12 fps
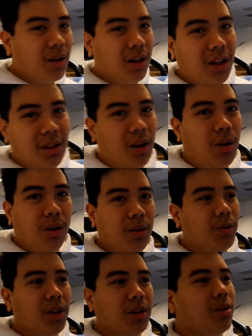to it's all
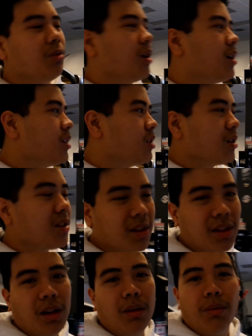in one tune. It adjusts
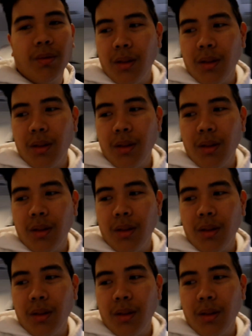itself,